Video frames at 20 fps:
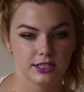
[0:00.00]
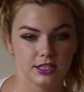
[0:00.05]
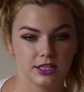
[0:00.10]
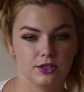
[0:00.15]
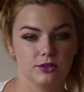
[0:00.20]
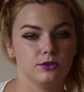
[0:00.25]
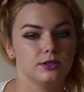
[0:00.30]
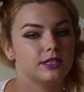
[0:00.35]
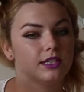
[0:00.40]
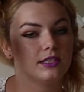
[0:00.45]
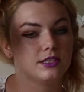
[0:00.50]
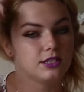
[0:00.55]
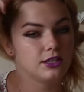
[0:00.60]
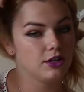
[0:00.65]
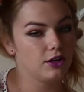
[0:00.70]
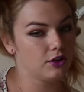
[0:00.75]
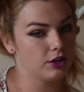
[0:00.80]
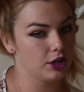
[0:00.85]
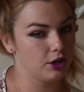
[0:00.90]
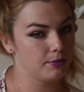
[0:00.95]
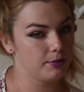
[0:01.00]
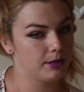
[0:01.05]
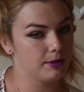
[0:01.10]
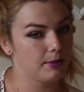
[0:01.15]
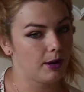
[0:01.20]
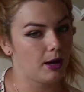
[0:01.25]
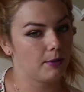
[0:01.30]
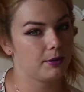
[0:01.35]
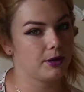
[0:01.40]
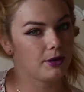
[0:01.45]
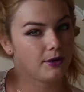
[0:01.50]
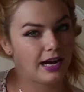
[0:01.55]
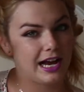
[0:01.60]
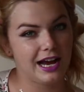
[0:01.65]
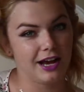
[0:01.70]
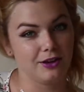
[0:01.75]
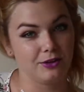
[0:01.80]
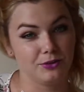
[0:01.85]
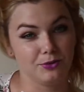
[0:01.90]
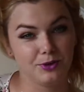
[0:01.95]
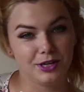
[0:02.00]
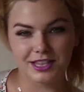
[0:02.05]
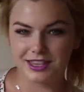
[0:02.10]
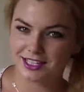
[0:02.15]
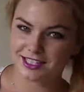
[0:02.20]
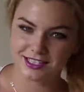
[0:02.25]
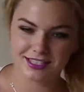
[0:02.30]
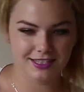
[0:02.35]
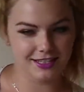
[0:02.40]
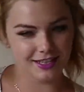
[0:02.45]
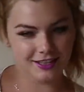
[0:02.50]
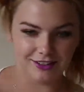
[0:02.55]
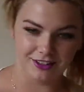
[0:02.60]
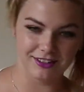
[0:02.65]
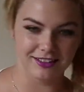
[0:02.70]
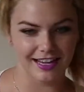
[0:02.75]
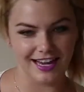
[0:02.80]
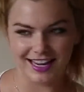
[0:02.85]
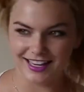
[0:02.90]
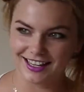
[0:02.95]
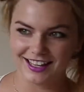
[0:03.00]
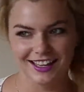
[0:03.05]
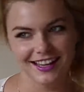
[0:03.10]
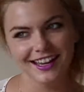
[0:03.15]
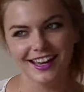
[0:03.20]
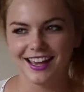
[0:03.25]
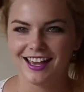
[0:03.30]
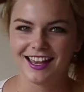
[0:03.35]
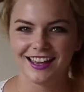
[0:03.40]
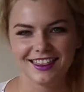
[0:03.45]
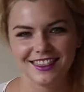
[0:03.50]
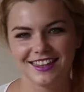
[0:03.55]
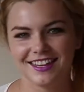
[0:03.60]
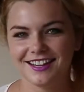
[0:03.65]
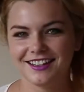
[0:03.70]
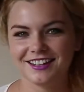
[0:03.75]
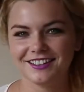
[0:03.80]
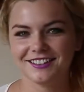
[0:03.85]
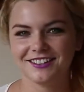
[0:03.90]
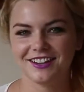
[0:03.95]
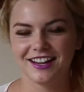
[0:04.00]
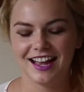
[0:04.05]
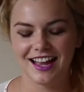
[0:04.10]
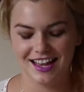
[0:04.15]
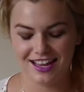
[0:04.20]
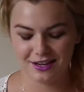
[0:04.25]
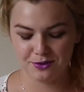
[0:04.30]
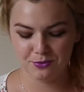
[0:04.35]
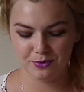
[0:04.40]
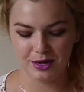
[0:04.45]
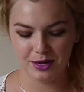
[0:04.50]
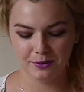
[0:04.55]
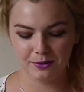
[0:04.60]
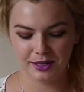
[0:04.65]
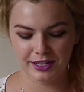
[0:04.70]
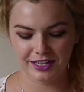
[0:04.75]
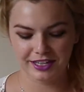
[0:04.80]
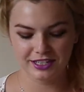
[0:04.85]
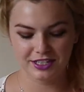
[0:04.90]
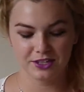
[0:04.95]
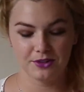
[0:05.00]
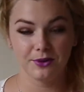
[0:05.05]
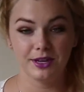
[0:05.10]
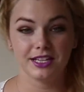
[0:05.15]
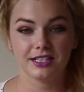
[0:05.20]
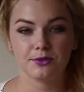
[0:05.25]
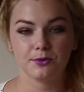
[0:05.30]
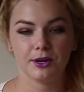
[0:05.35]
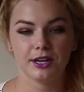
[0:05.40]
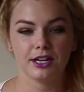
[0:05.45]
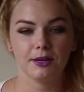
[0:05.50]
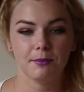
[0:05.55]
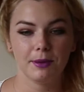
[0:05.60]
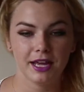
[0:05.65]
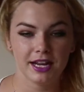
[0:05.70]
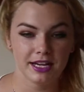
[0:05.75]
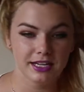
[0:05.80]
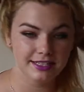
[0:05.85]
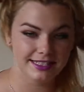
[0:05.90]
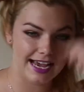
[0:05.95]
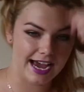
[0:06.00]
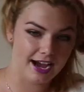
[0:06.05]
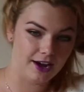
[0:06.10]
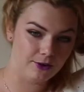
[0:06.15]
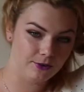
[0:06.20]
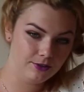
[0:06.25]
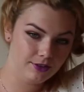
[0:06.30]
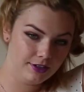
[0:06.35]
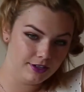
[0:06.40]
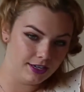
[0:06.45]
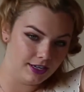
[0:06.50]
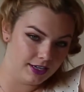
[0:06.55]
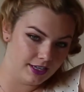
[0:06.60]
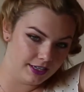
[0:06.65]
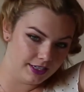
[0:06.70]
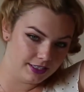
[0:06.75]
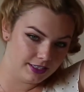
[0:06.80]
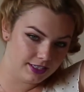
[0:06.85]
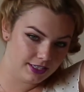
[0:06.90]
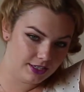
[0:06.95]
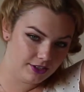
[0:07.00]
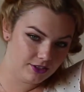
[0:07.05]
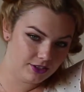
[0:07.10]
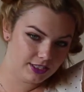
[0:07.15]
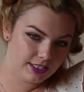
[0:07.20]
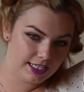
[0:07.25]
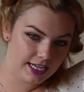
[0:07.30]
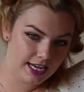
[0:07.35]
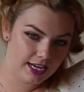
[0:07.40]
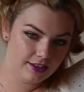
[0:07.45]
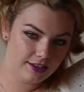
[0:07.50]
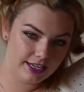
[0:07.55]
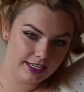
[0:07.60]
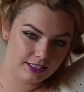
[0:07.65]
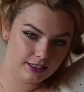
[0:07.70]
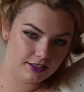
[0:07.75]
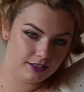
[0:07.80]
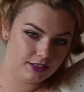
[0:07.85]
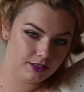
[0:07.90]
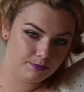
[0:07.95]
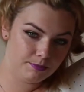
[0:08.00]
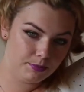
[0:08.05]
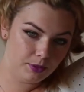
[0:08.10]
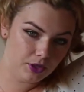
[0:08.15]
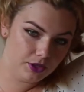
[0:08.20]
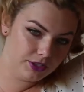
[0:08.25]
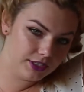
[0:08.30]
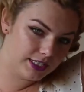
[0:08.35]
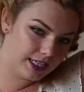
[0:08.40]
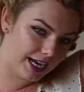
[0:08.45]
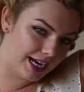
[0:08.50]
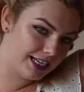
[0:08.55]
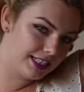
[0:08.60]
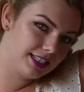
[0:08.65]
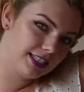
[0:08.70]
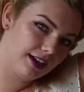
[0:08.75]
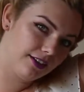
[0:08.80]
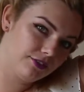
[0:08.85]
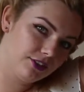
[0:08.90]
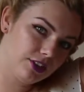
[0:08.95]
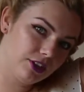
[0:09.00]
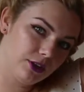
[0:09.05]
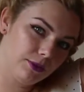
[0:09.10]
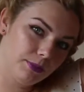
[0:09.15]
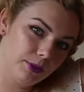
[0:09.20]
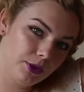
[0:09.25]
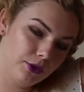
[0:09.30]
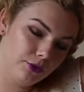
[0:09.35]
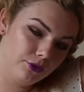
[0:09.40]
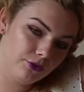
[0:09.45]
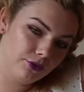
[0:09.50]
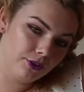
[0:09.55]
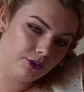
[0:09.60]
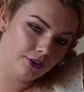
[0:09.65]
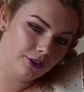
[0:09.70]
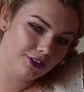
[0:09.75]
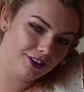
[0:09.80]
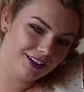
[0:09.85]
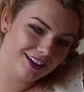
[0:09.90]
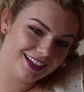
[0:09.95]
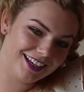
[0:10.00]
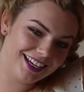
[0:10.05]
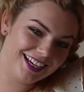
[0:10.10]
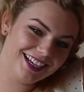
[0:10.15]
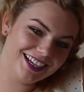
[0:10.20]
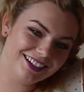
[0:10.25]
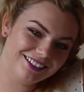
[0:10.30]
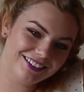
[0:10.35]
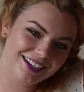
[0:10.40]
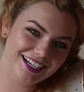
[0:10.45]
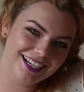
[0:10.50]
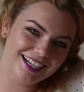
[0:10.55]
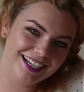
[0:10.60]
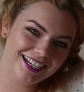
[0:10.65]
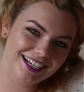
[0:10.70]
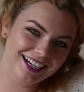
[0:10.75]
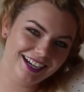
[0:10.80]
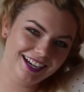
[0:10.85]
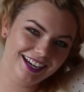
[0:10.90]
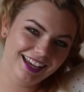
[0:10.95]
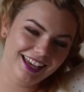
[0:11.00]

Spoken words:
to do, since you don't go bebopping around with this little like thing on your head, what we're gonna do is we're gonna pin it down. So you just take like both sides of the little poof right here,